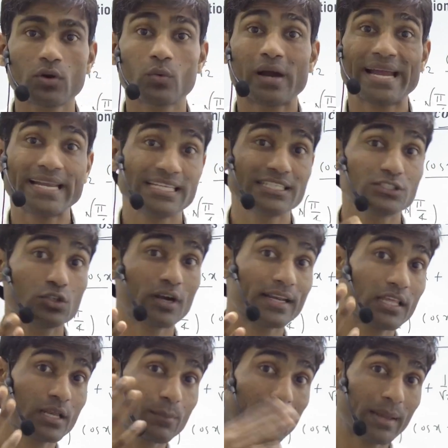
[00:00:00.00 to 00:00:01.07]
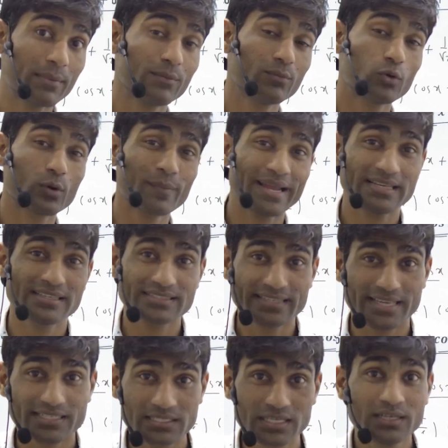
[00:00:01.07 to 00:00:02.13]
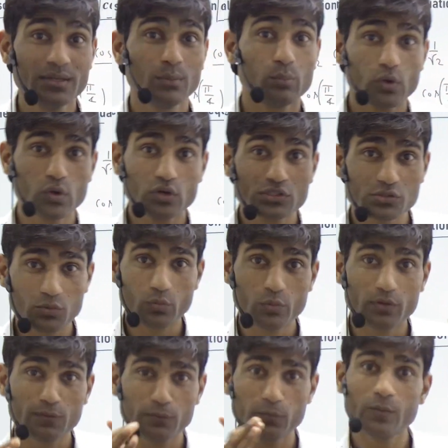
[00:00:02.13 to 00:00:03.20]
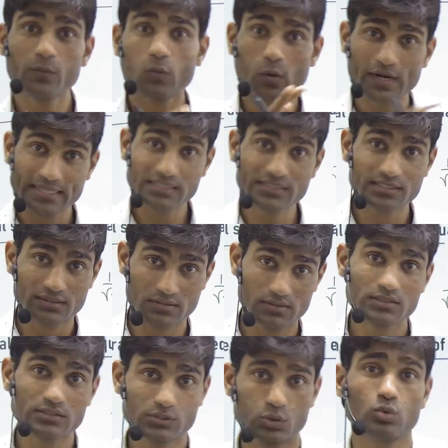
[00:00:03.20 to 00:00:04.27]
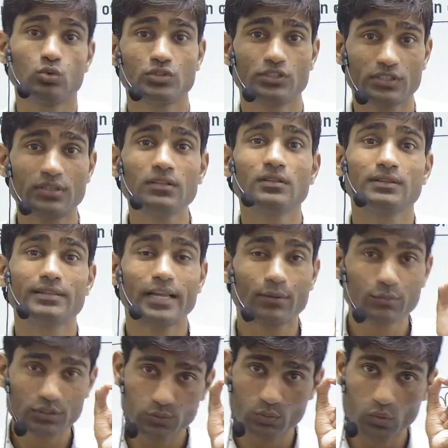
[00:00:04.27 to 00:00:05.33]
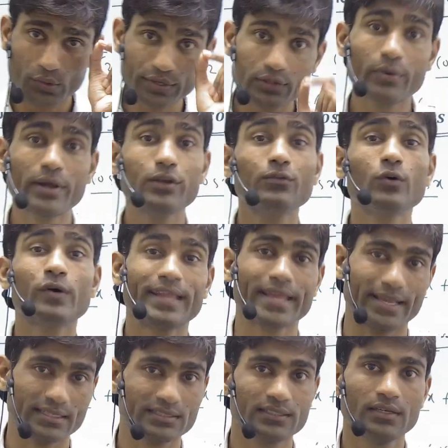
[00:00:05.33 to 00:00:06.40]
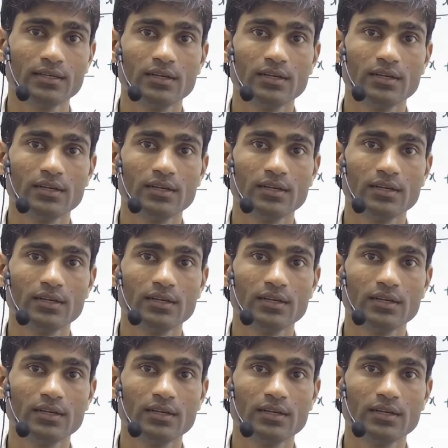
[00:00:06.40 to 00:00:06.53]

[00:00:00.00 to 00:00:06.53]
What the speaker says: Why it is not there pi by 4 minus x? Because if we want the general solution, that means we want the value for x.